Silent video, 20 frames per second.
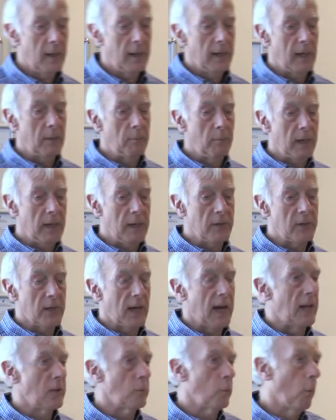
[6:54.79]
It means
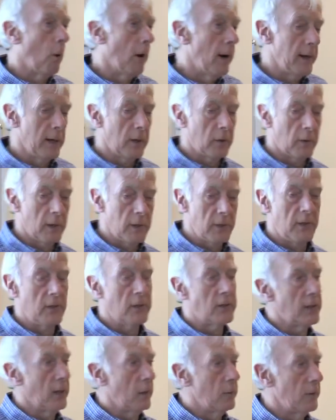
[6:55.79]
that as Y increases,
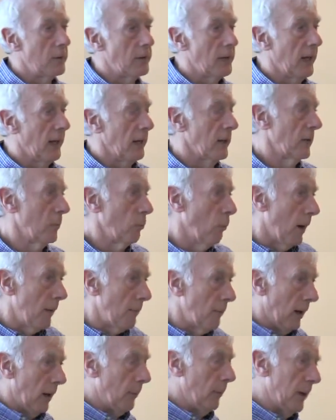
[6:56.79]
so does X. As
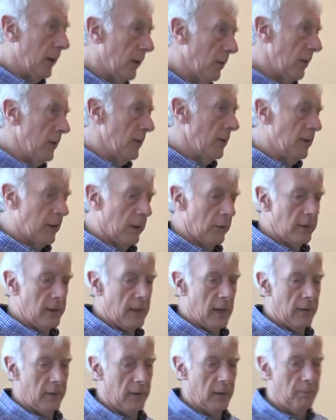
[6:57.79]
one variable increases, so does
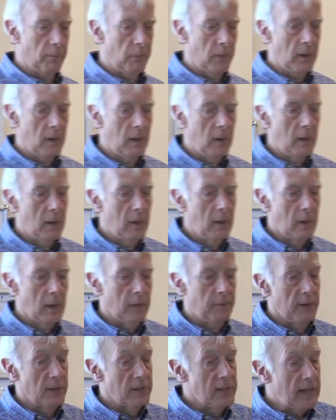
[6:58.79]
the other.
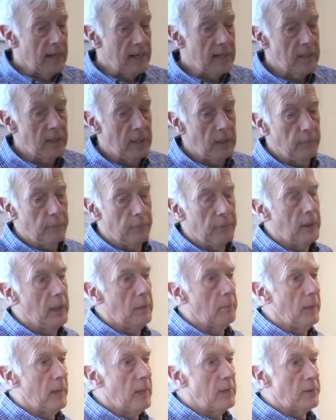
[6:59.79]
If it's negative,
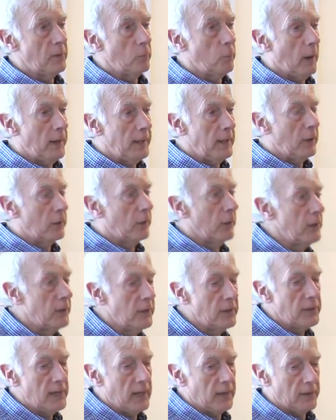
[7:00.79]
it means as one
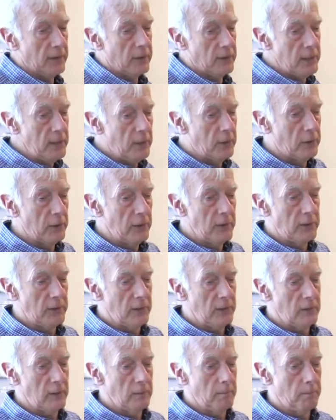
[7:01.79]
increases, the other
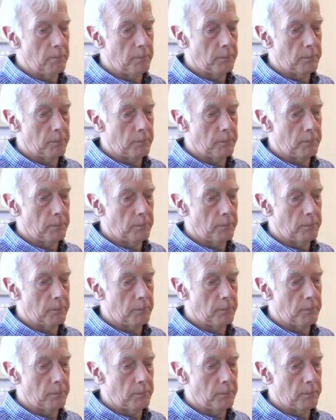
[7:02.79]
decreases.